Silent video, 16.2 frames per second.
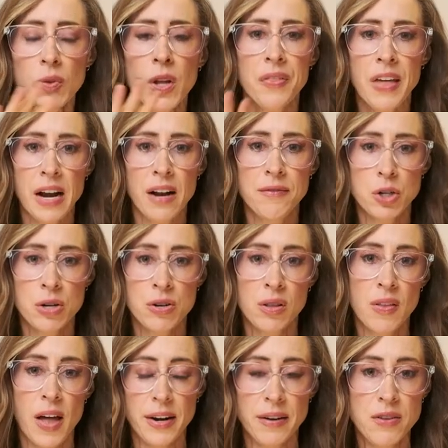that I've turned a
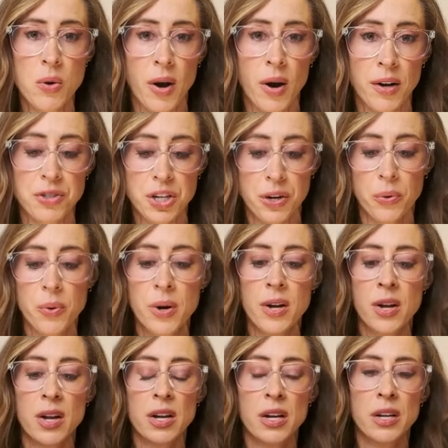lot of you onto
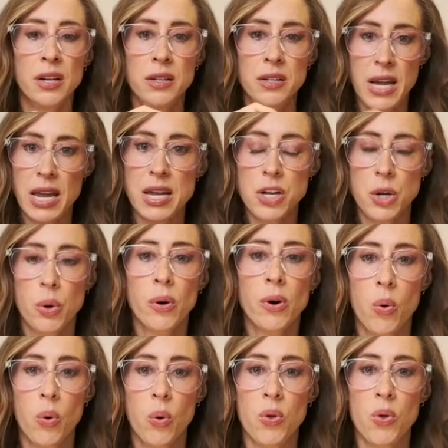take your
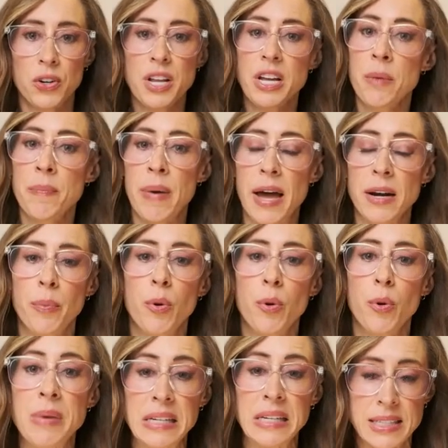Whole30 compatible
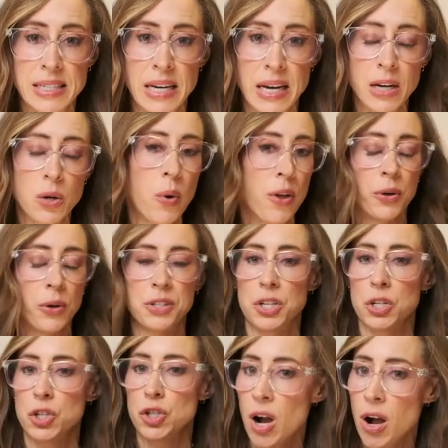meat stick, whether
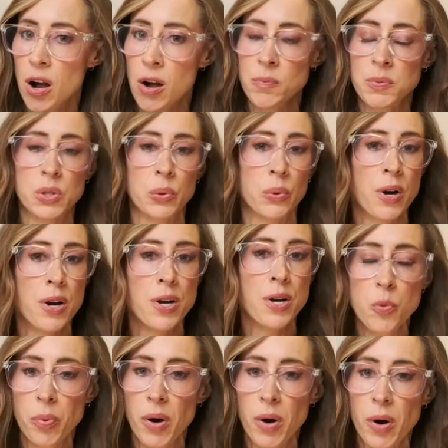it's a Chomps or a
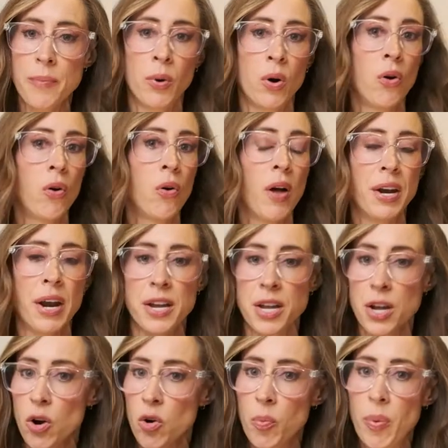New Primal, an
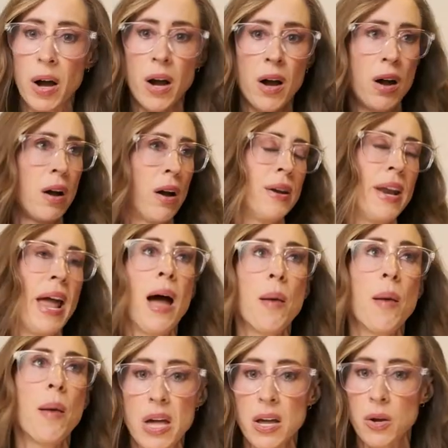Ayoba, an
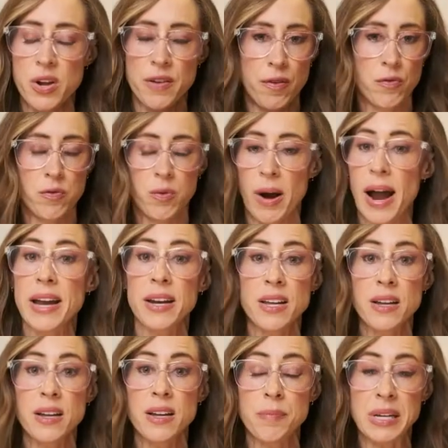Epic. We have a
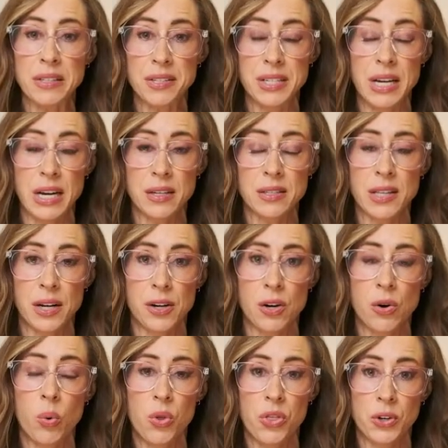variety of meat sticks that
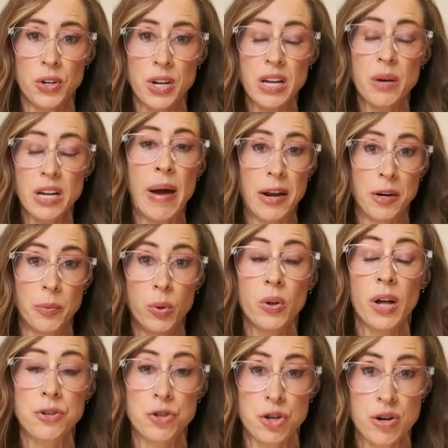are Whole30
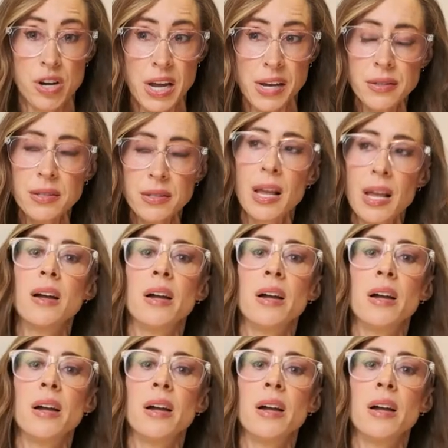compatible and jerkies.